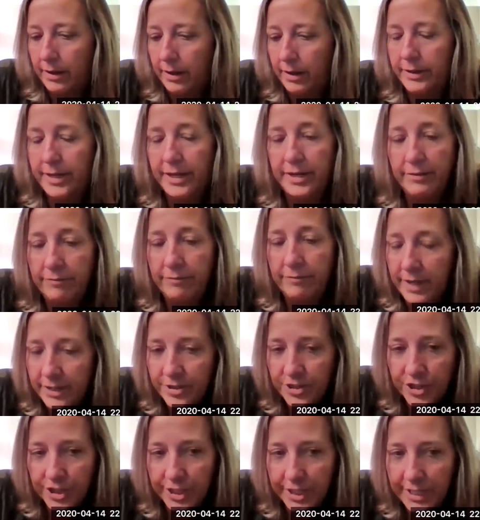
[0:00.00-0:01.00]
And then
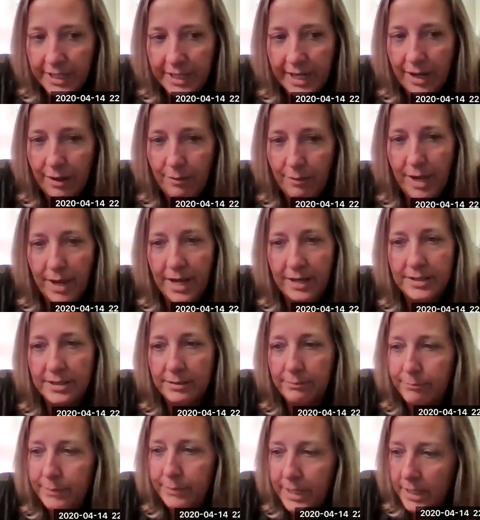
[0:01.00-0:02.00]
eventually came back
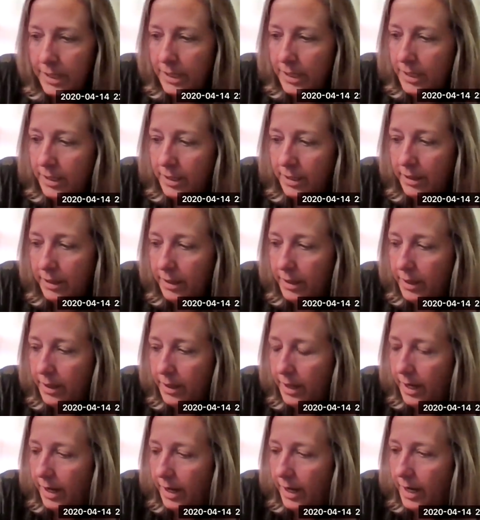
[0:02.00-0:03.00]
to me
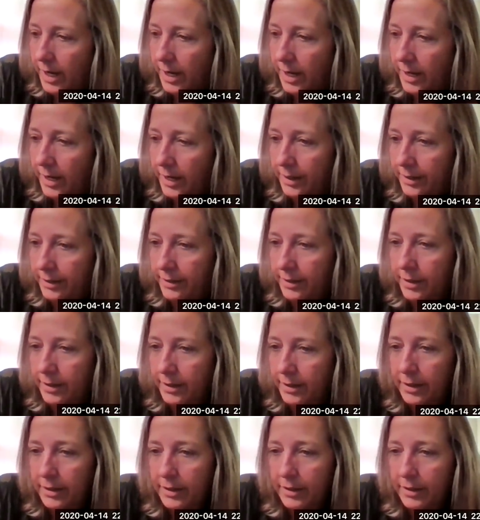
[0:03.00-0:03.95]
and